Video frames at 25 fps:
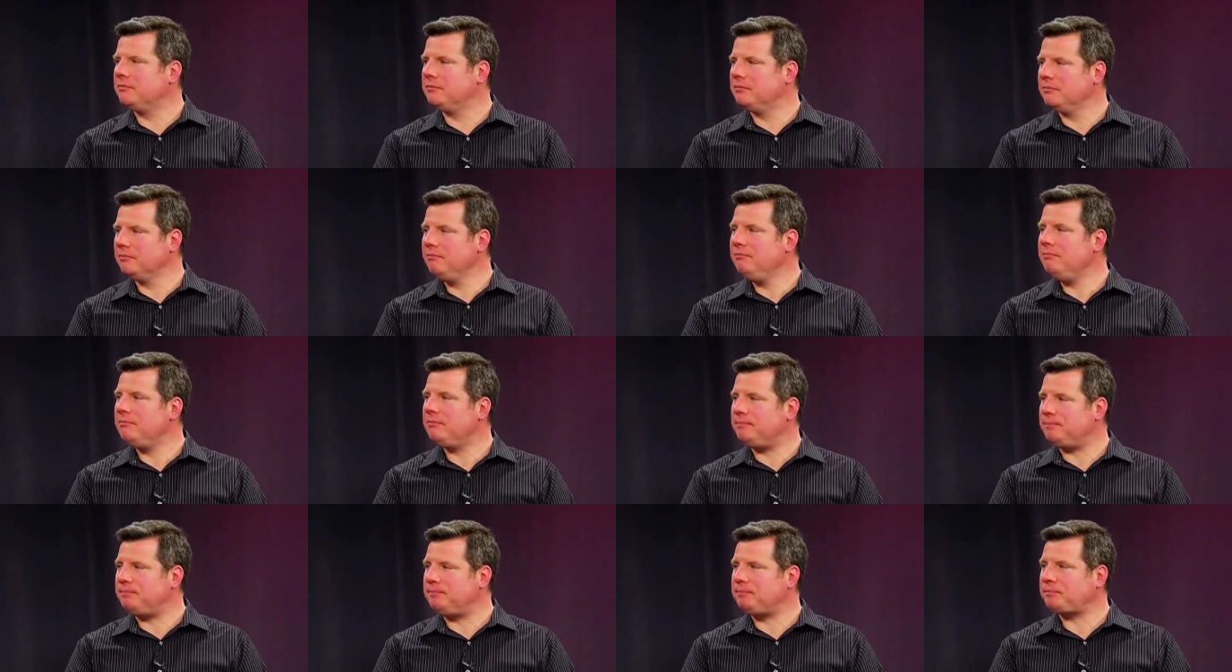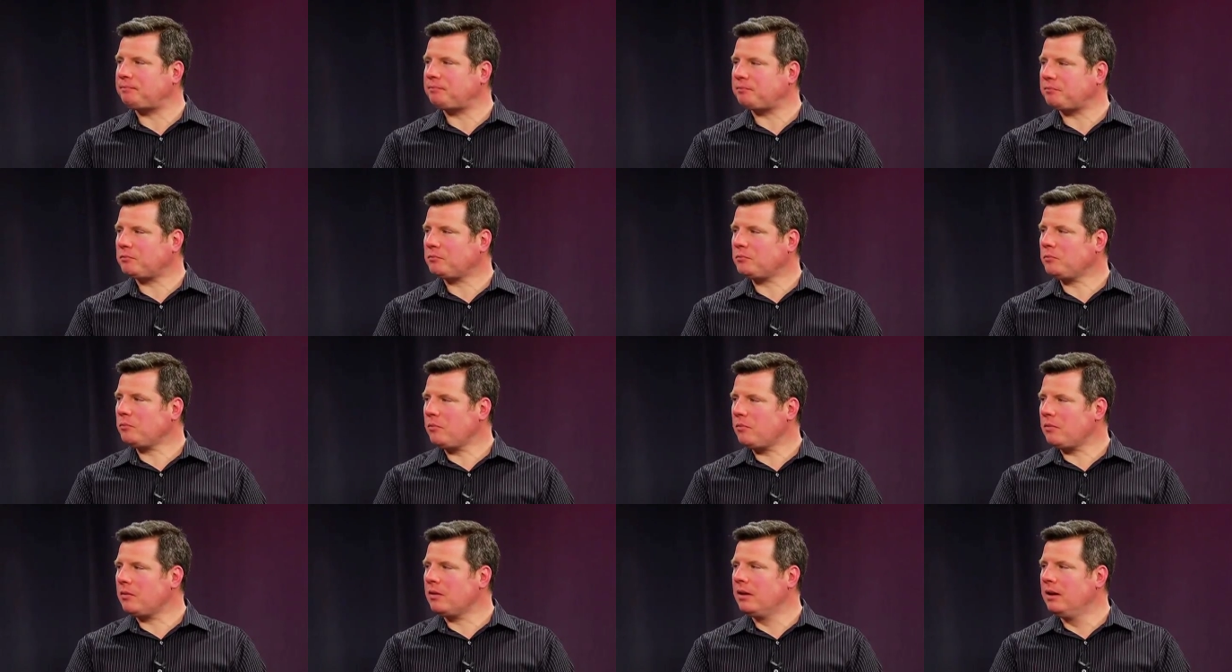the uh, the lemon
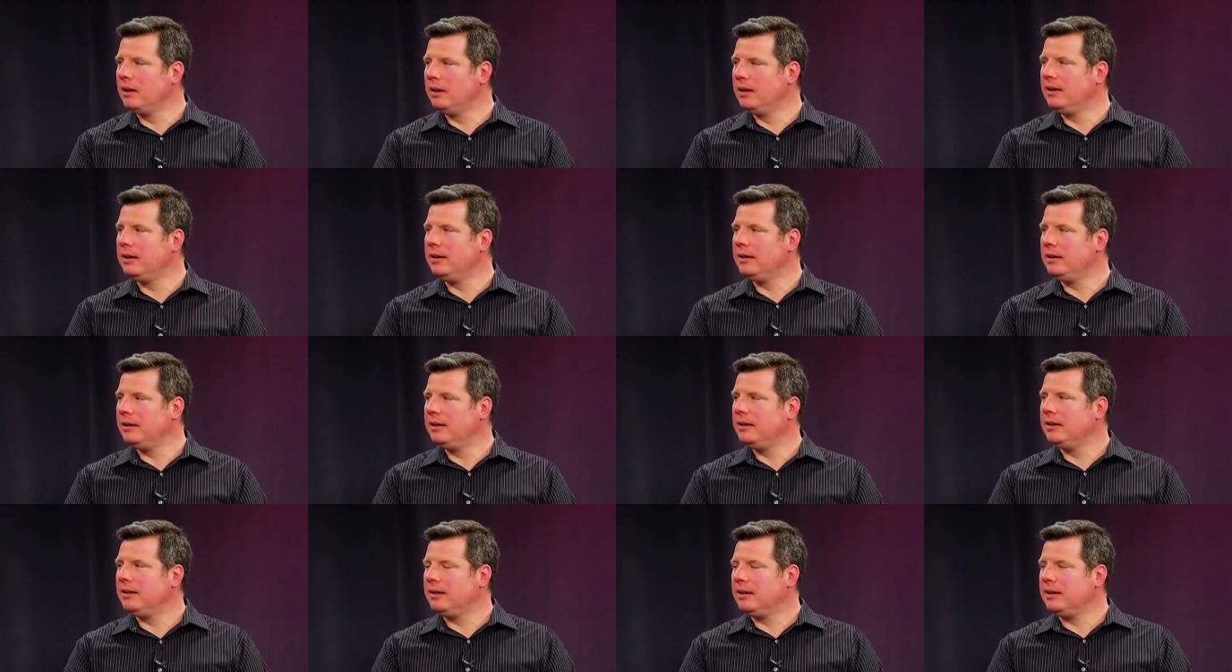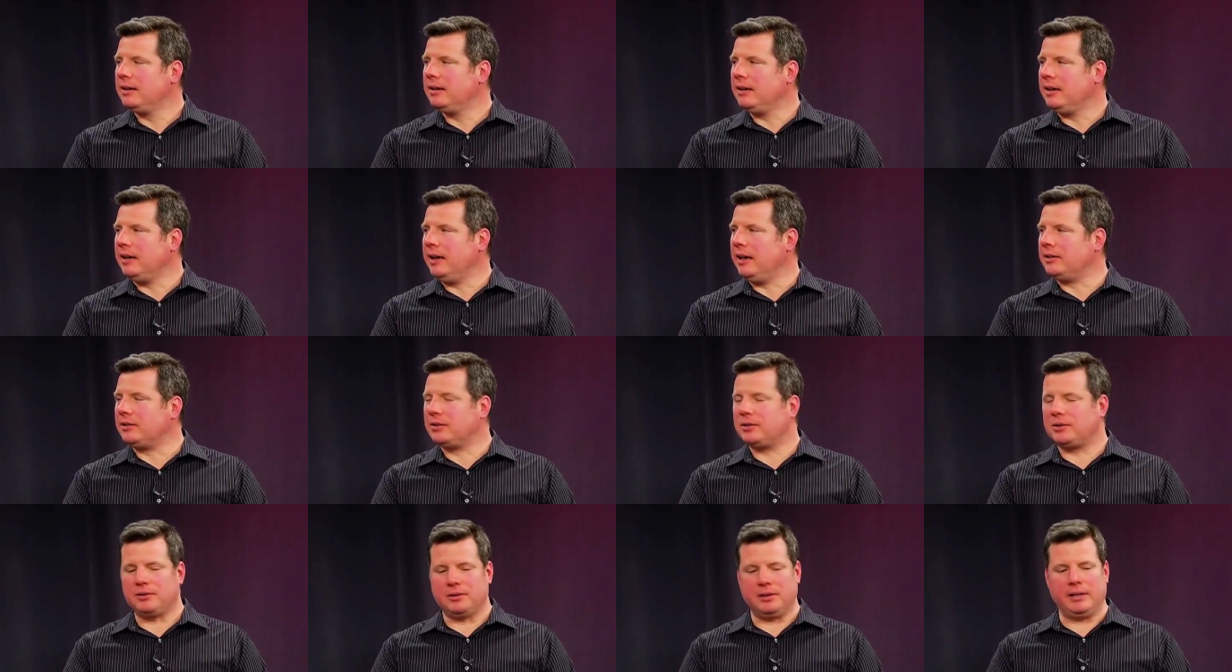juice, or the, the
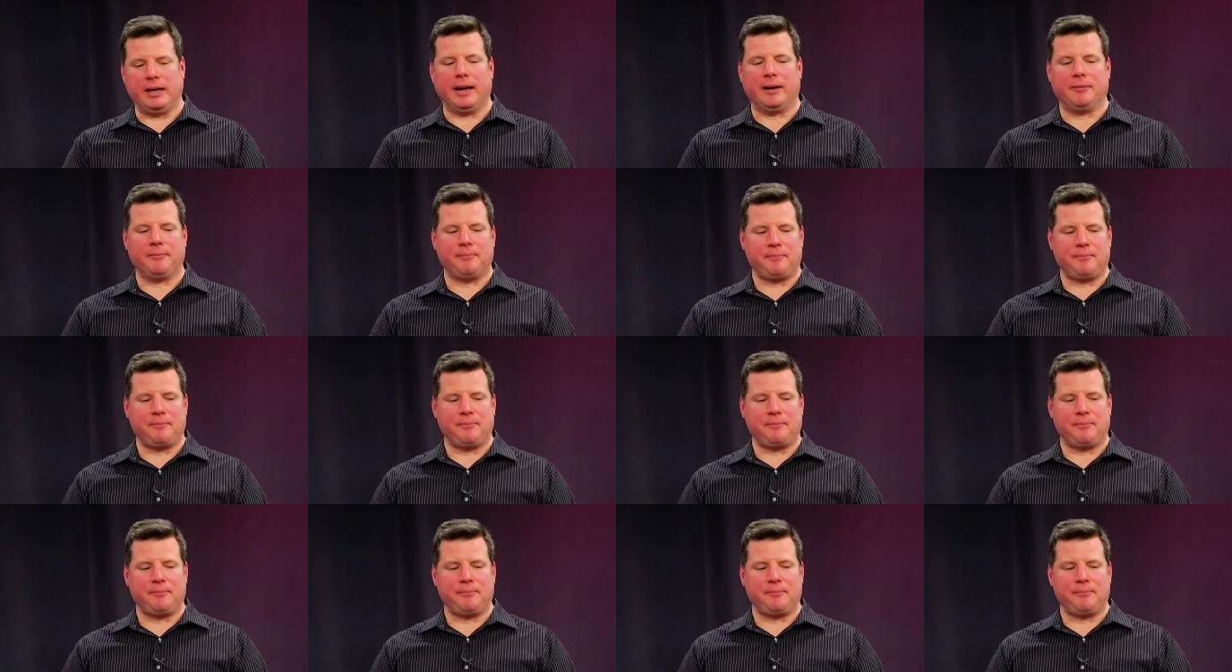lime juice. Yeah.